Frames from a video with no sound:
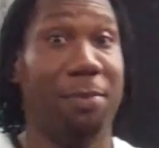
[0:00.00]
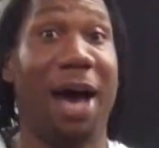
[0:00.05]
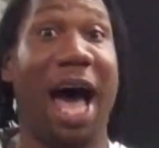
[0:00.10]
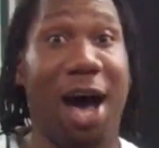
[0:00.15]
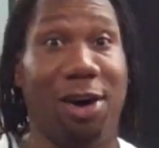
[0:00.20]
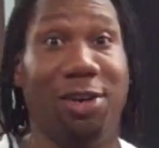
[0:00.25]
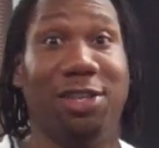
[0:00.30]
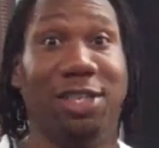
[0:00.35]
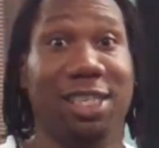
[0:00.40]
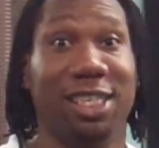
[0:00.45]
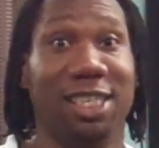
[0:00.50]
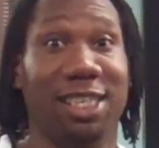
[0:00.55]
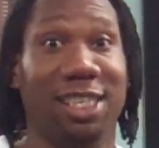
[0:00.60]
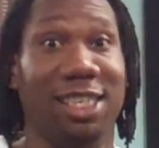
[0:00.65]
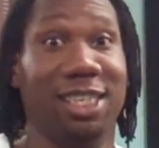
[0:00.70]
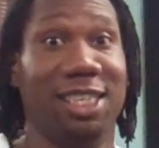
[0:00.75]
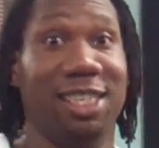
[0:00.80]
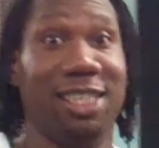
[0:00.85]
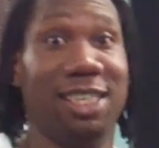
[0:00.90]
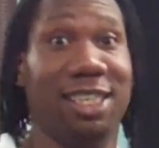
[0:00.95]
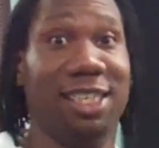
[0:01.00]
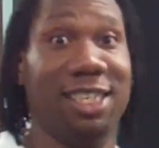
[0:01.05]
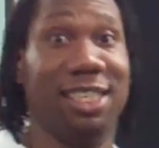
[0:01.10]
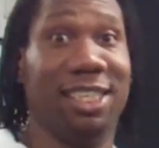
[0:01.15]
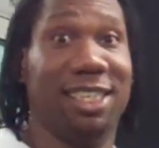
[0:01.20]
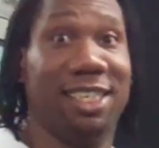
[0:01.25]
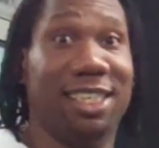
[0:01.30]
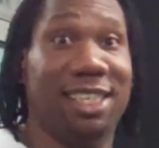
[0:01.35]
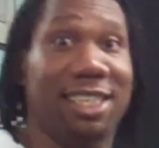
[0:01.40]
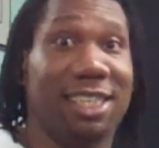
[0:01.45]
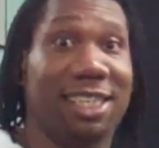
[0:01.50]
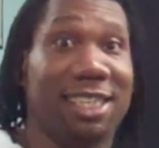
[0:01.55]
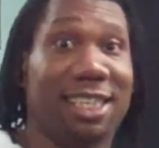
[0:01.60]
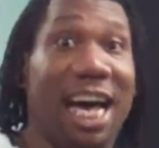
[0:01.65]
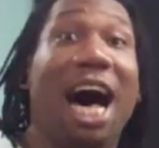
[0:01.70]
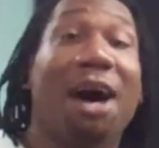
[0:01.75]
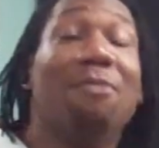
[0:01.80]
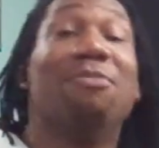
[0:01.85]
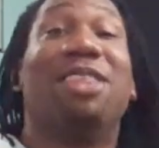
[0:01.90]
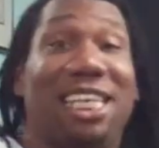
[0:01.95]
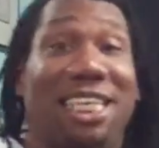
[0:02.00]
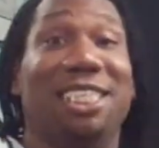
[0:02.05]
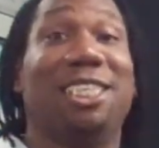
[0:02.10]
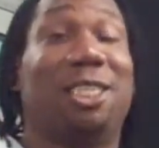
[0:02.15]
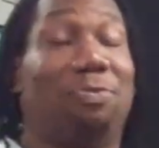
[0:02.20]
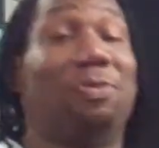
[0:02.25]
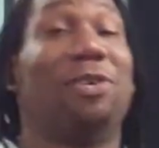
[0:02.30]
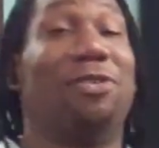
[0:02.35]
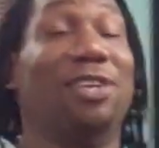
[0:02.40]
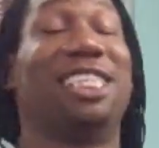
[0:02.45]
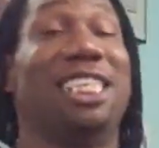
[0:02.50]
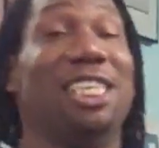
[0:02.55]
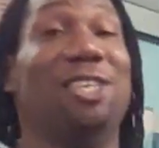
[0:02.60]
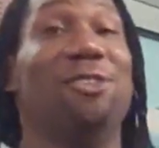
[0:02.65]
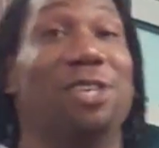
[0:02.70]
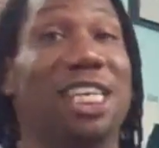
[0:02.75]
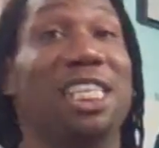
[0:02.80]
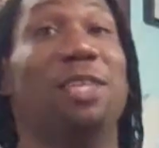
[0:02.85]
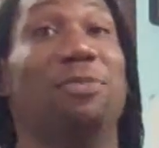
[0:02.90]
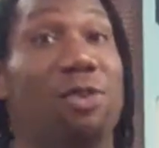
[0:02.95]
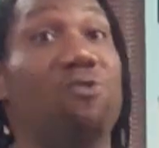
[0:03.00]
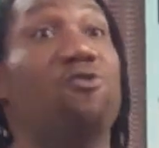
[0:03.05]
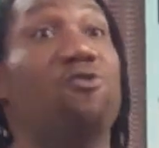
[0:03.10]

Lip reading: about. I'm the conspiracy you need to be